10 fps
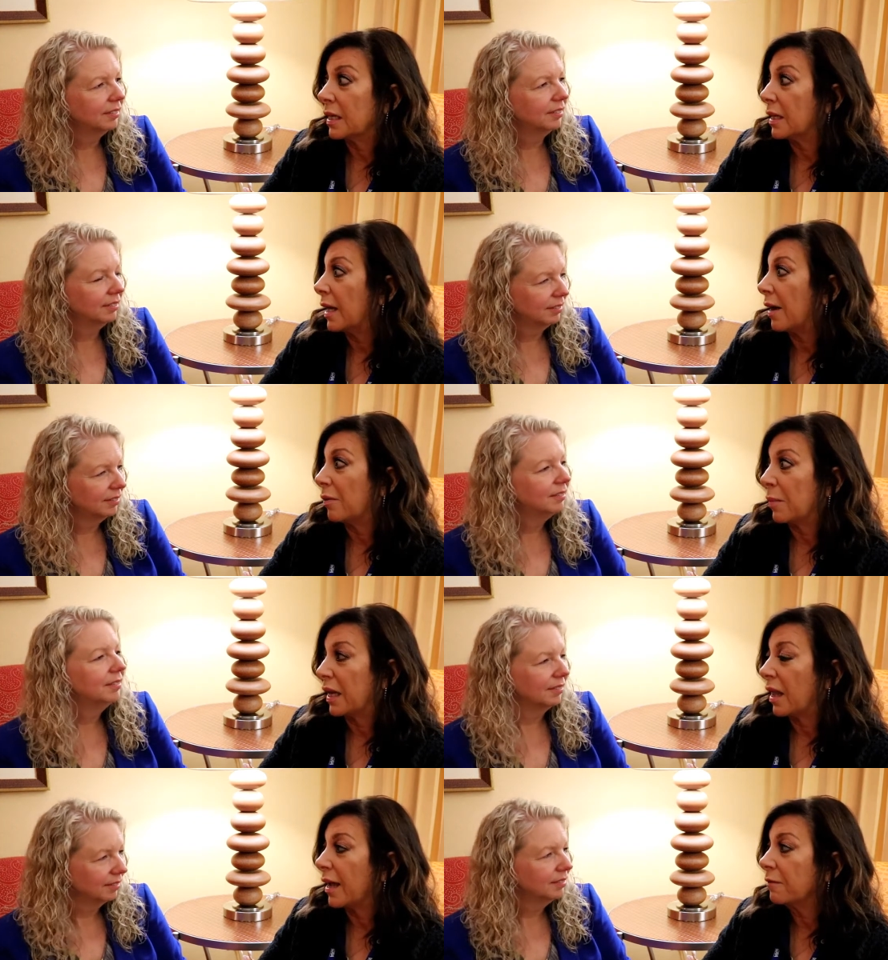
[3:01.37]
Speaker 1: in and out of
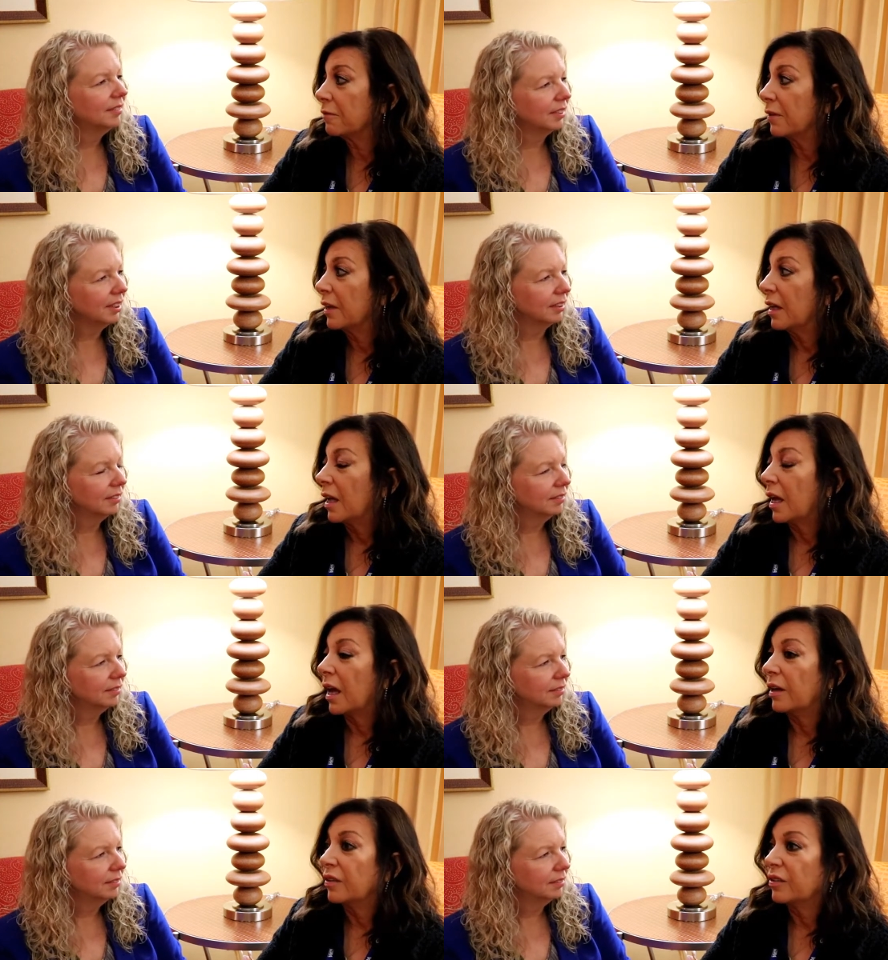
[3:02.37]
my life. Yeah.
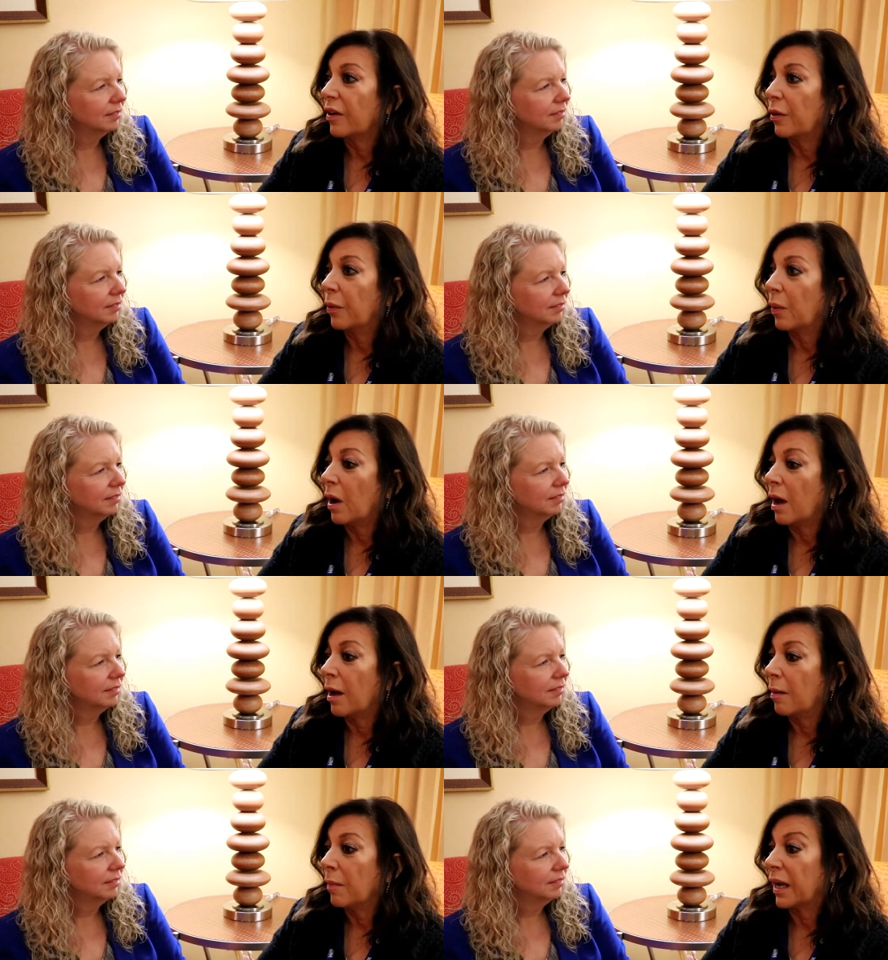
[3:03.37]
And so
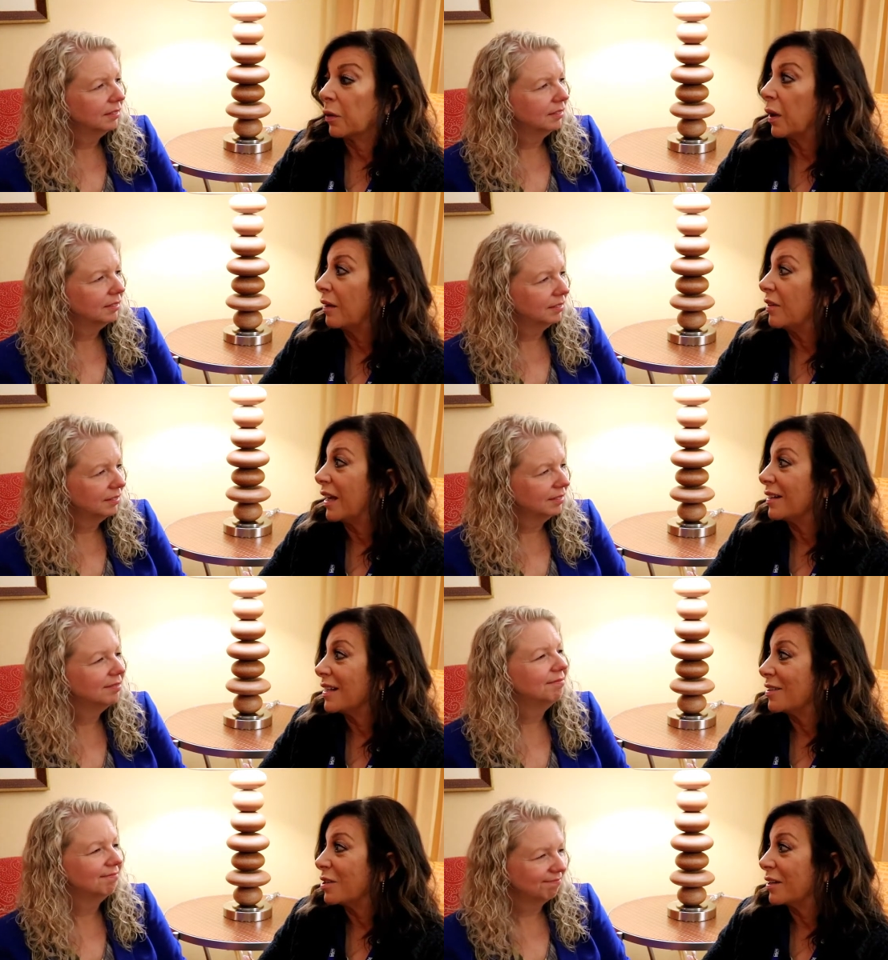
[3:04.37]
um, I craved that
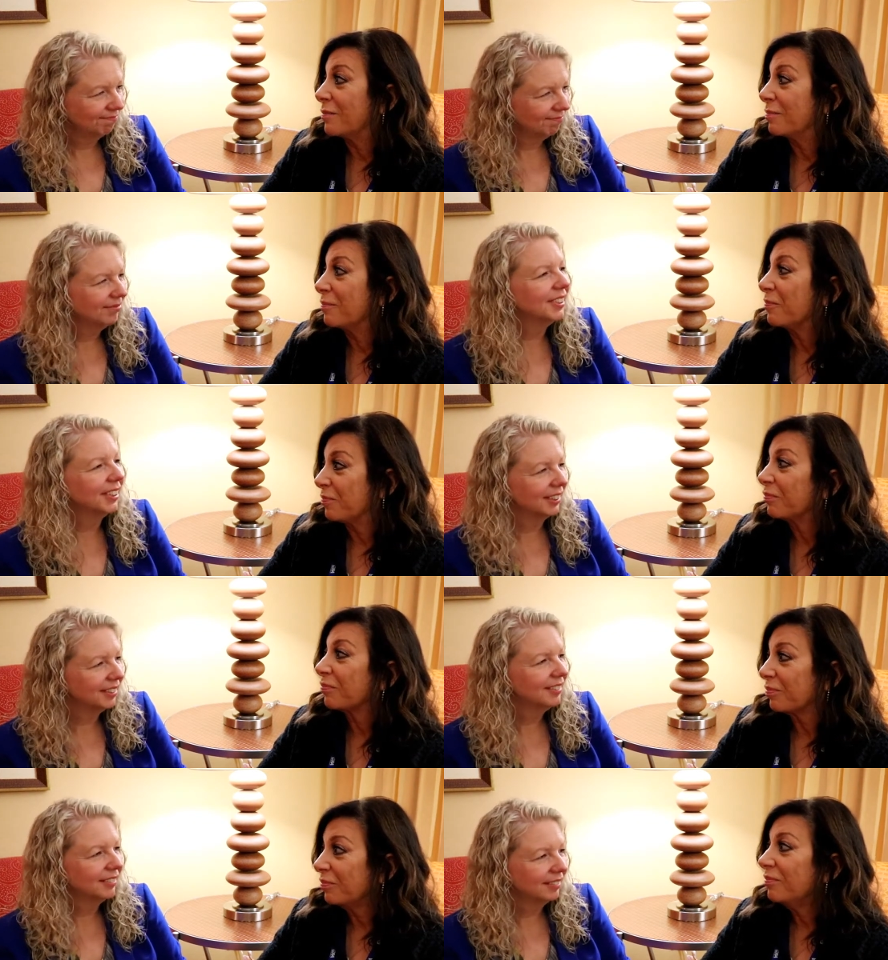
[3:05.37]
Speaker 2: attention. Yeah.
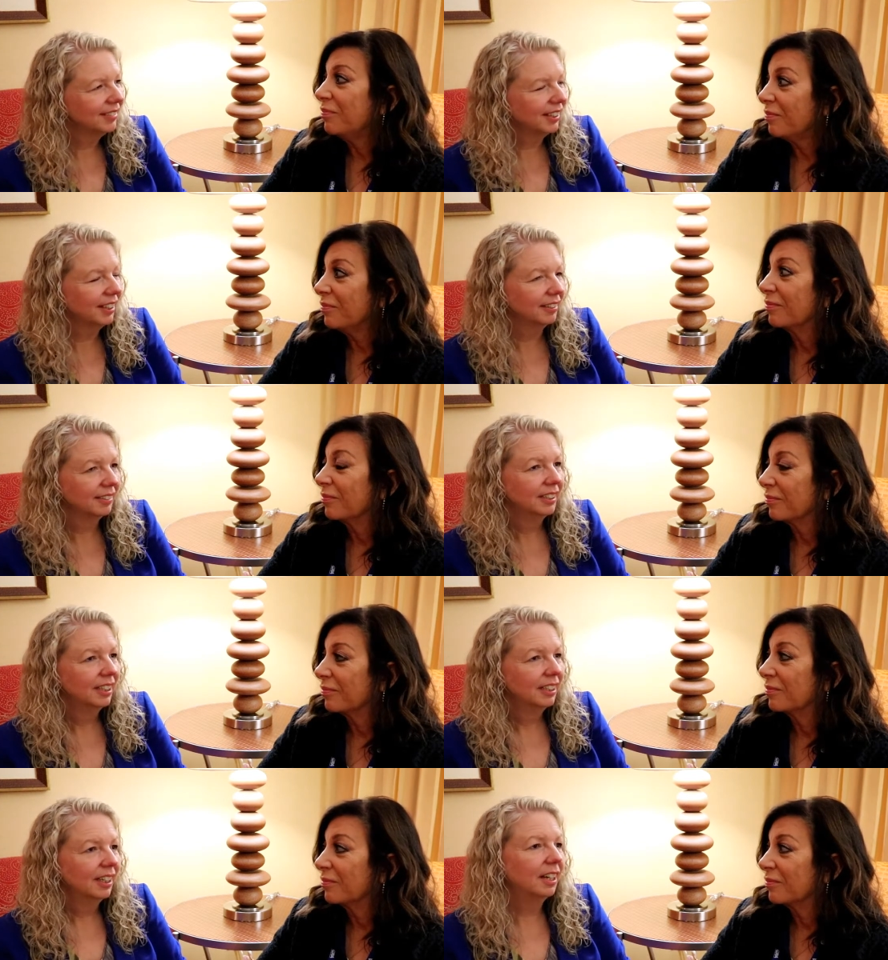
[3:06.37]

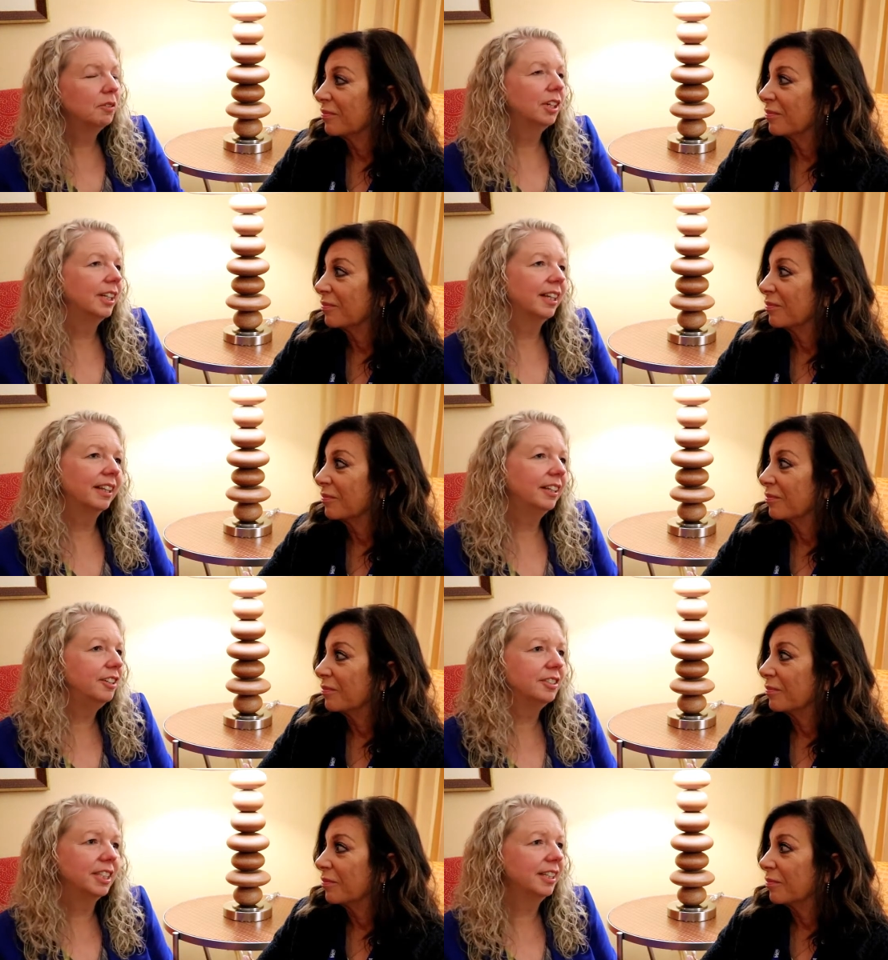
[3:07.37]
yeah. Uh, well, and I think
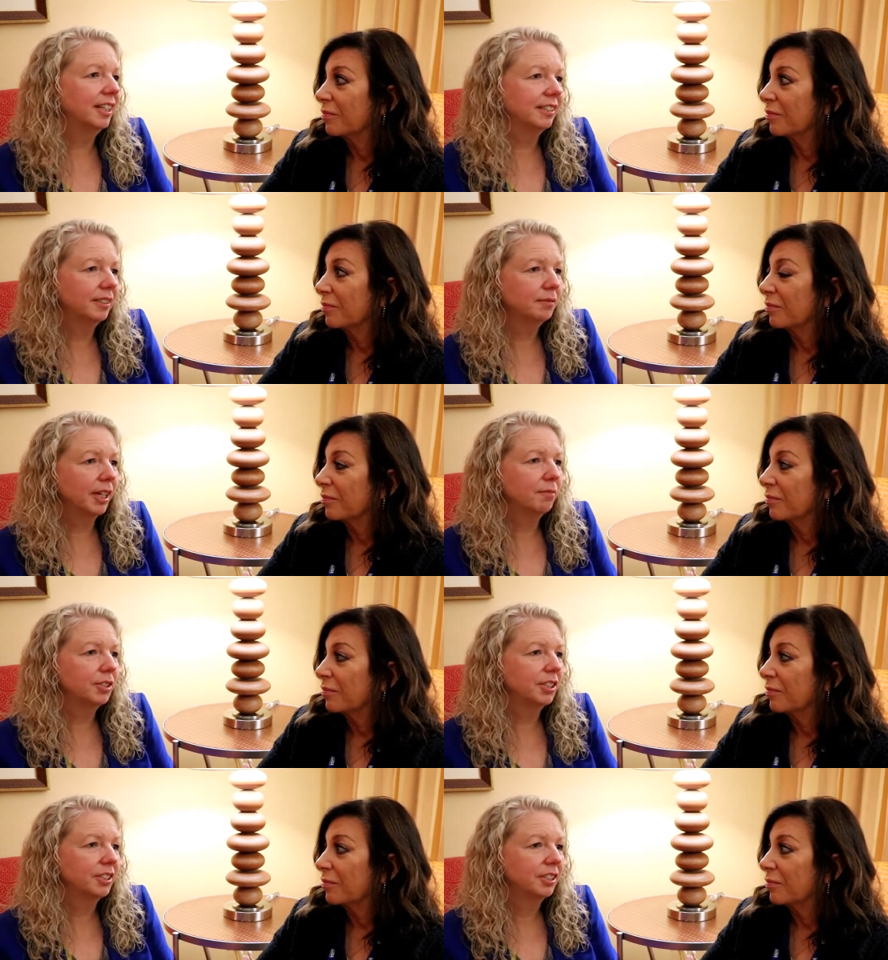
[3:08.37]
you see that
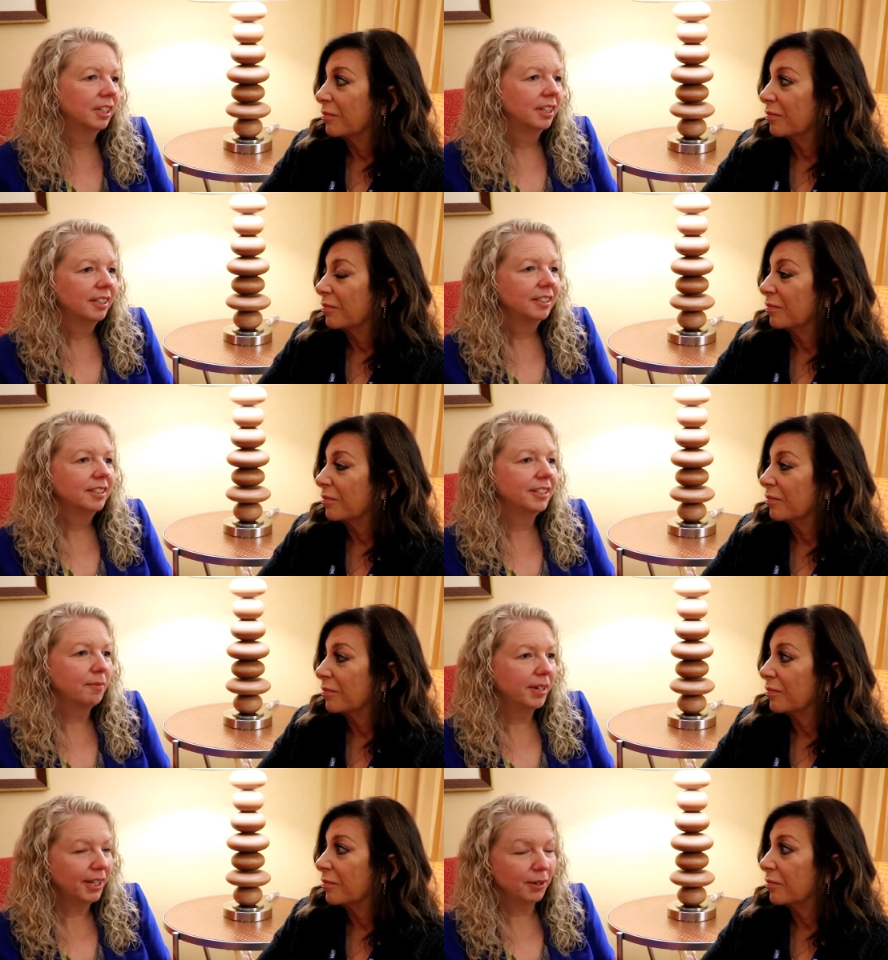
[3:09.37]
sometimes just so
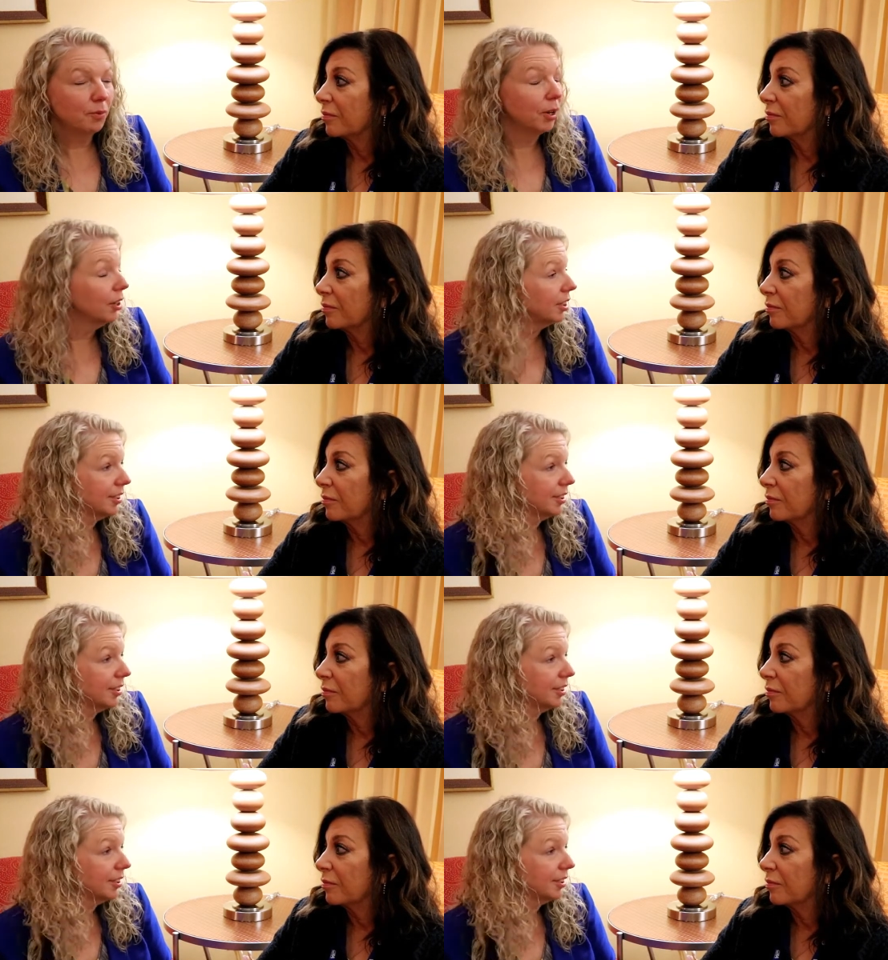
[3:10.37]
many that work